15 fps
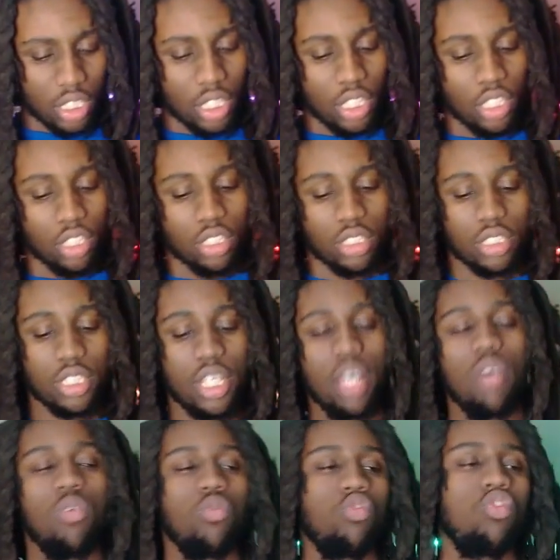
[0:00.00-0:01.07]
no,
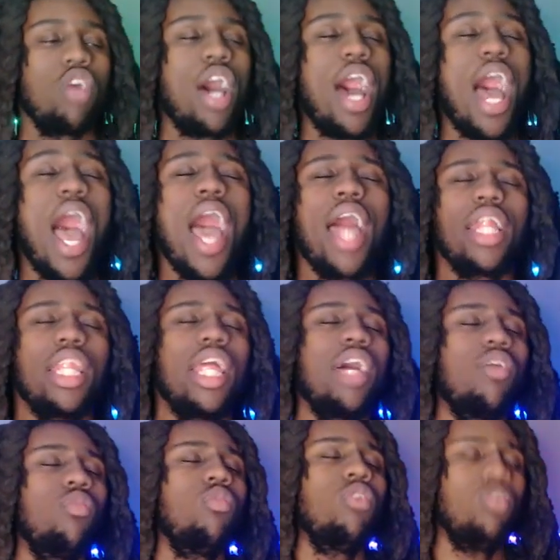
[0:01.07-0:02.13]

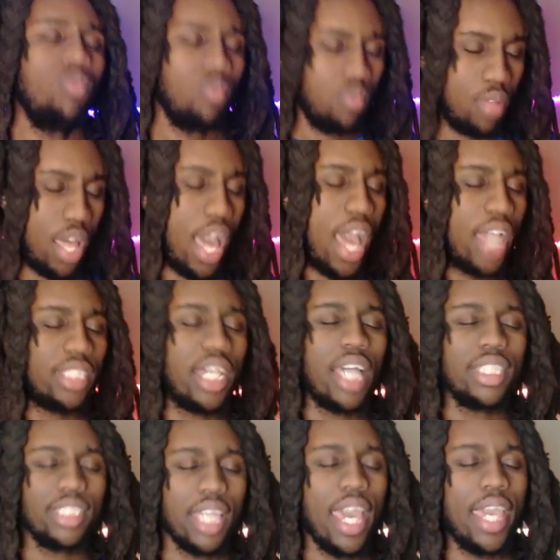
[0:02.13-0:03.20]
as I
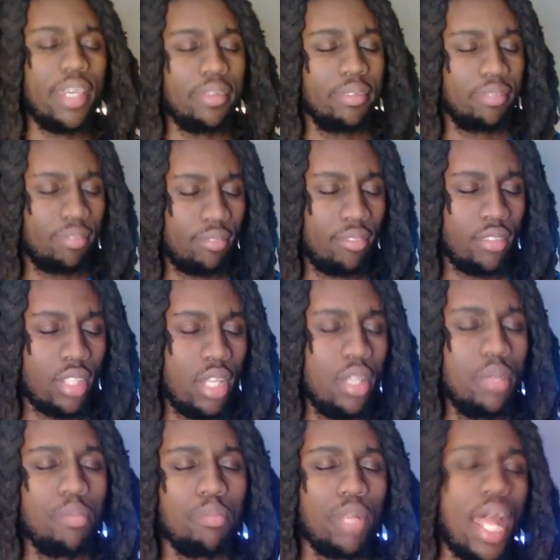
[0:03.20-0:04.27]
say,
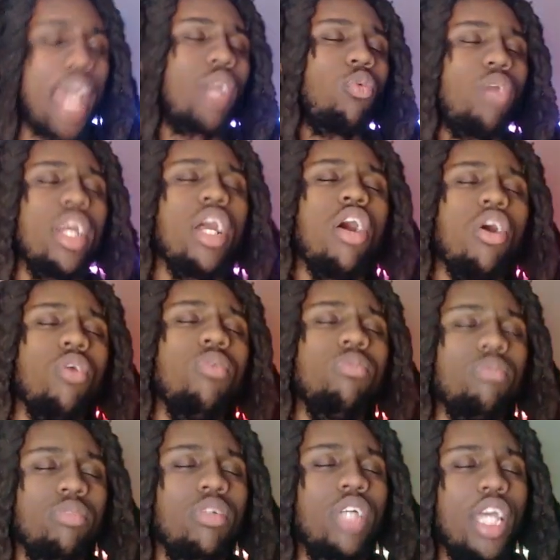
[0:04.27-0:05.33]
Black Widow
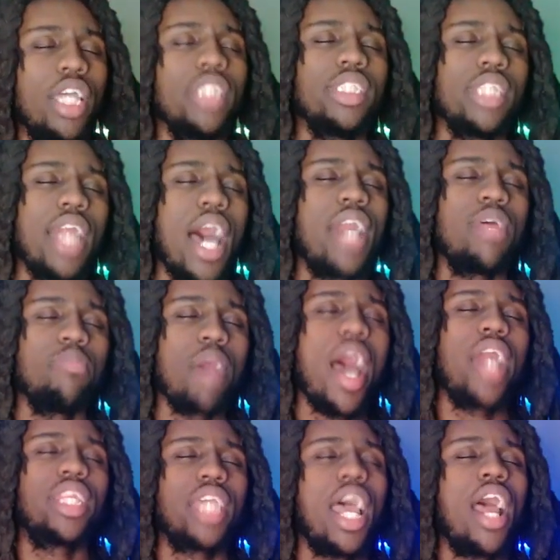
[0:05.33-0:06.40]
is not a bad
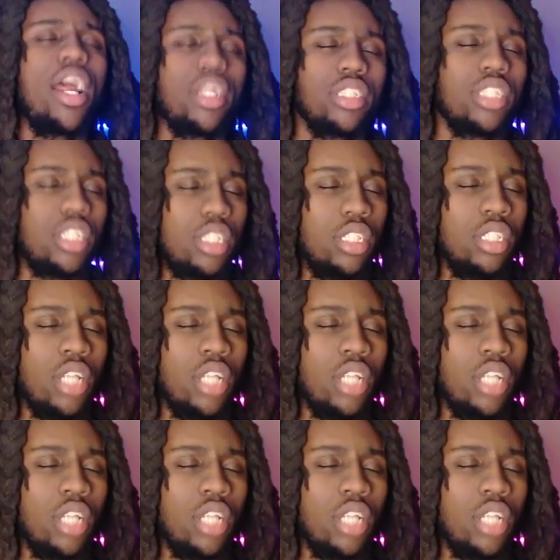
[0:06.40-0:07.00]
character.